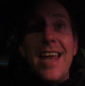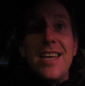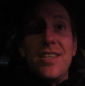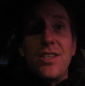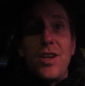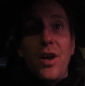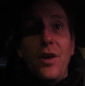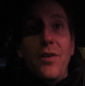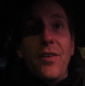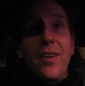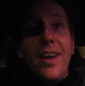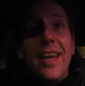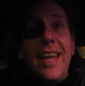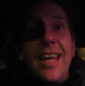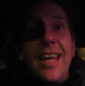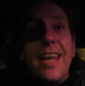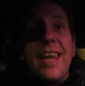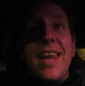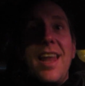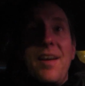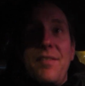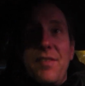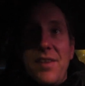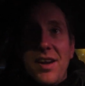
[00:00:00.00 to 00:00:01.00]
It's currently
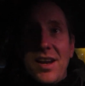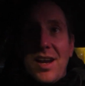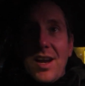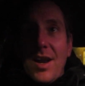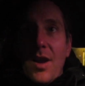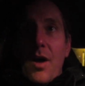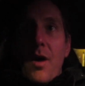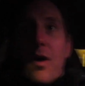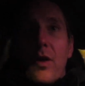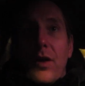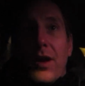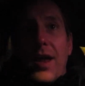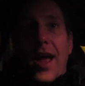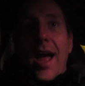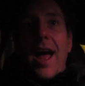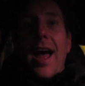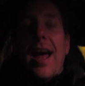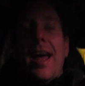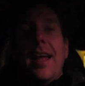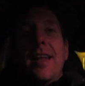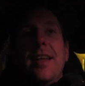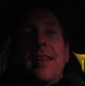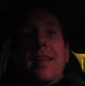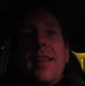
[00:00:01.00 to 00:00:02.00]
11 o'clock
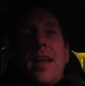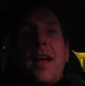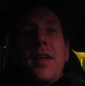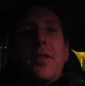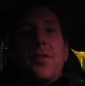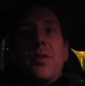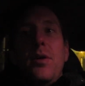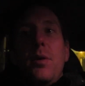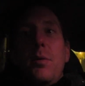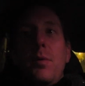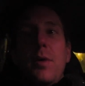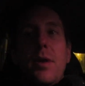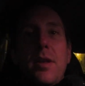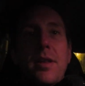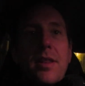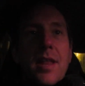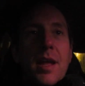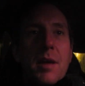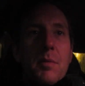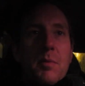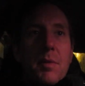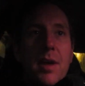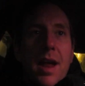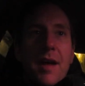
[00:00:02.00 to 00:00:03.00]
and they thought
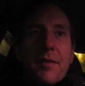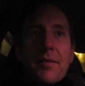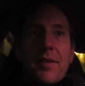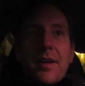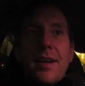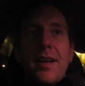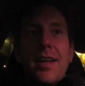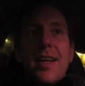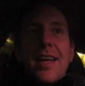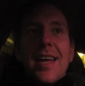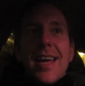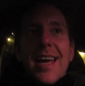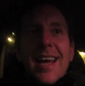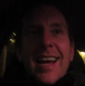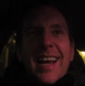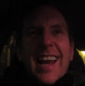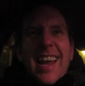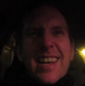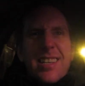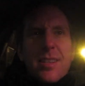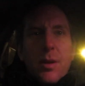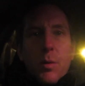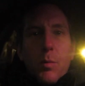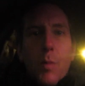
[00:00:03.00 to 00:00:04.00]
they would have a
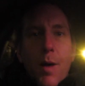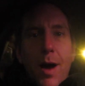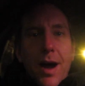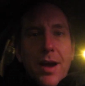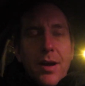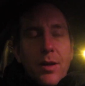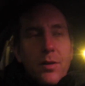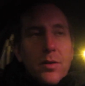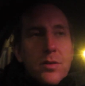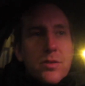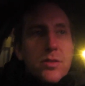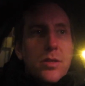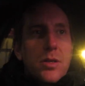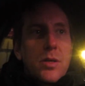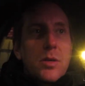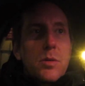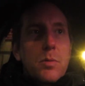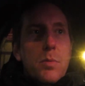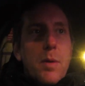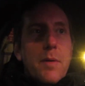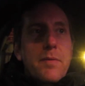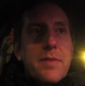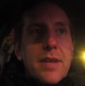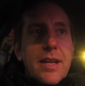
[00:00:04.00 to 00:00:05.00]
glass of wine or
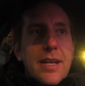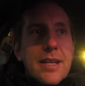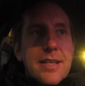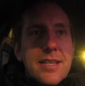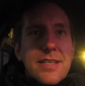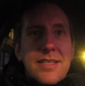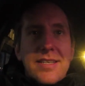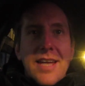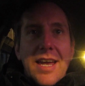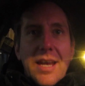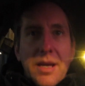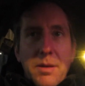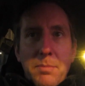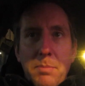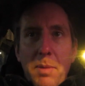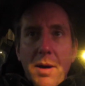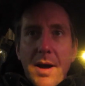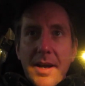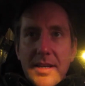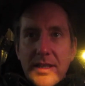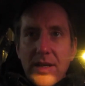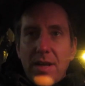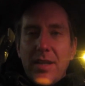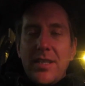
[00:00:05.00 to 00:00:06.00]
two with dinner to say
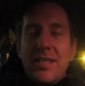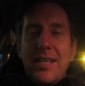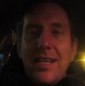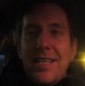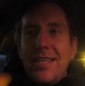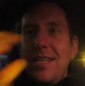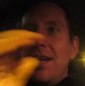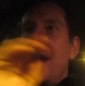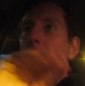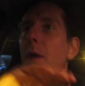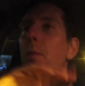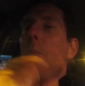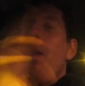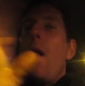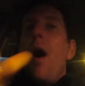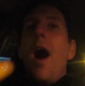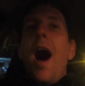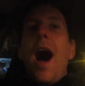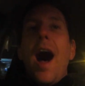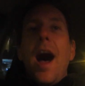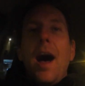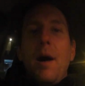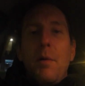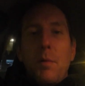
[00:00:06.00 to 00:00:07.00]
goodbye. So I said, you know what,
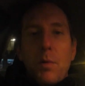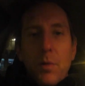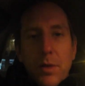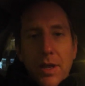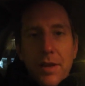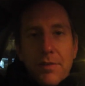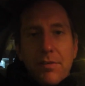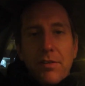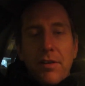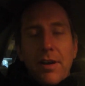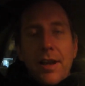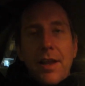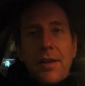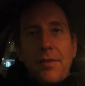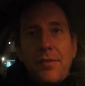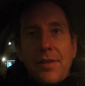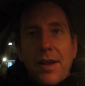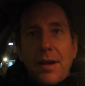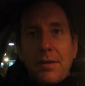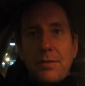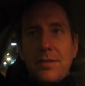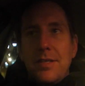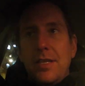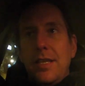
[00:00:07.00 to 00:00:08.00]
I will give her a lift
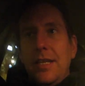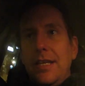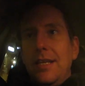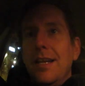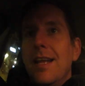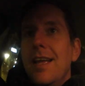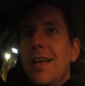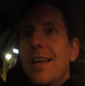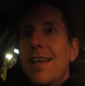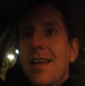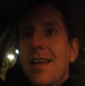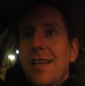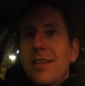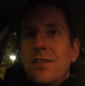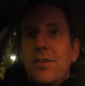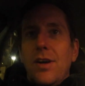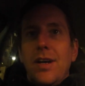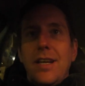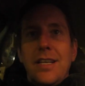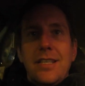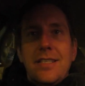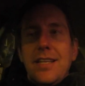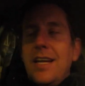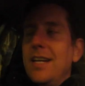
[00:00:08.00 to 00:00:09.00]
down to the
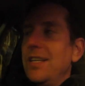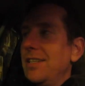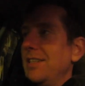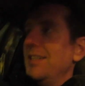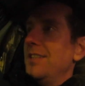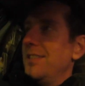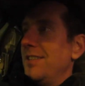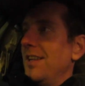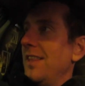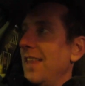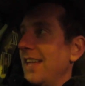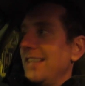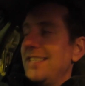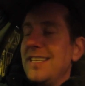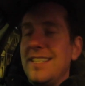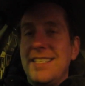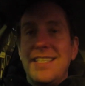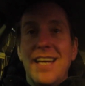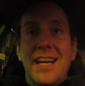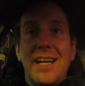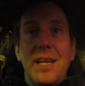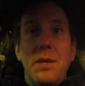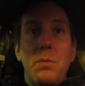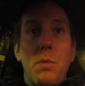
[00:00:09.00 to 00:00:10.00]
train station. So that's
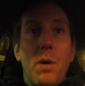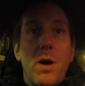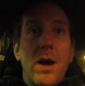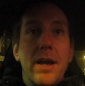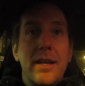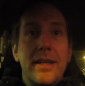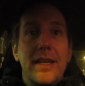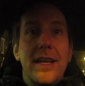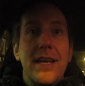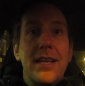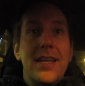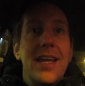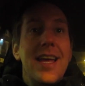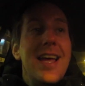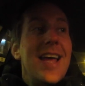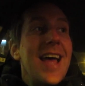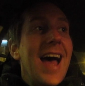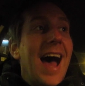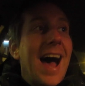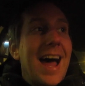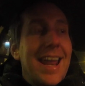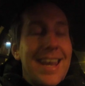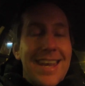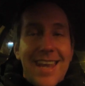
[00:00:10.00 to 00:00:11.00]
exactly what I did.
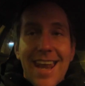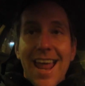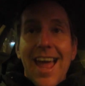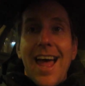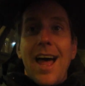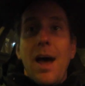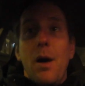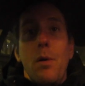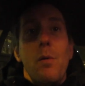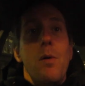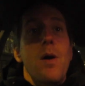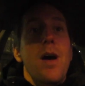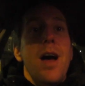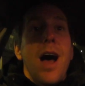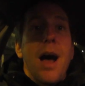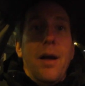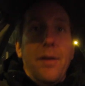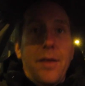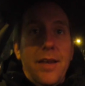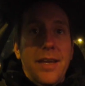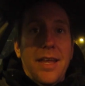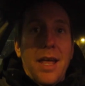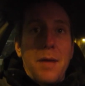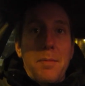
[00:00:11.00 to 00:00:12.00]
And now
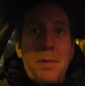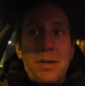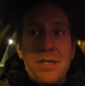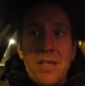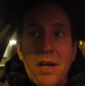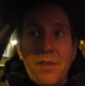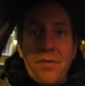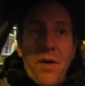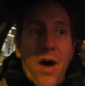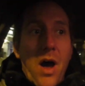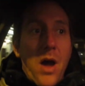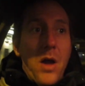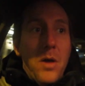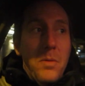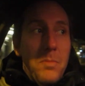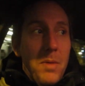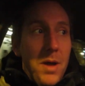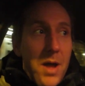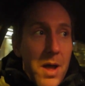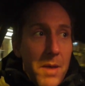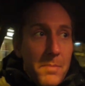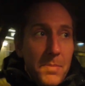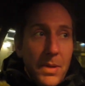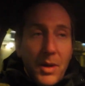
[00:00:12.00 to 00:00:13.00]
I'm going to get myself
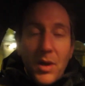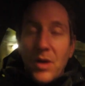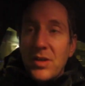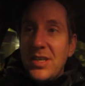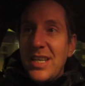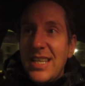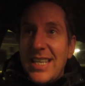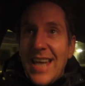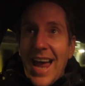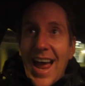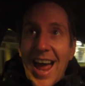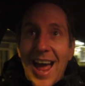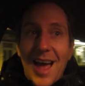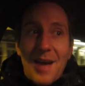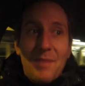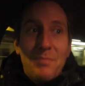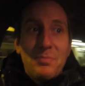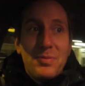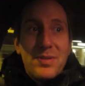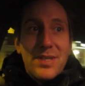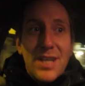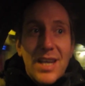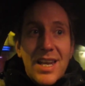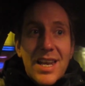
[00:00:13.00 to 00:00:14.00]
home because it's
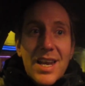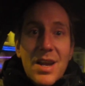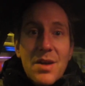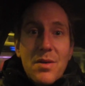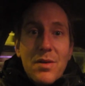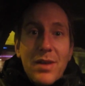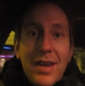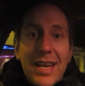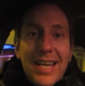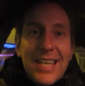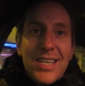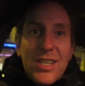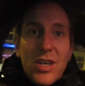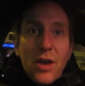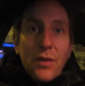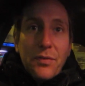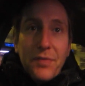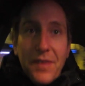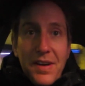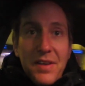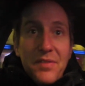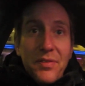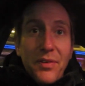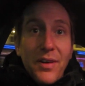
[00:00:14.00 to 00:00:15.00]
absolutely
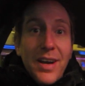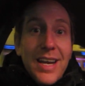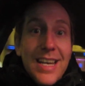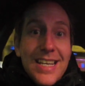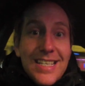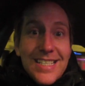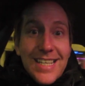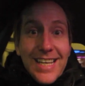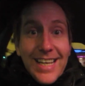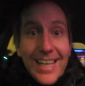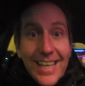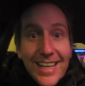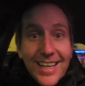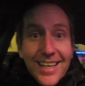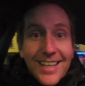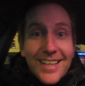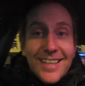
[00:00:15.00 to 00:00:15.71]
chuffing freezing.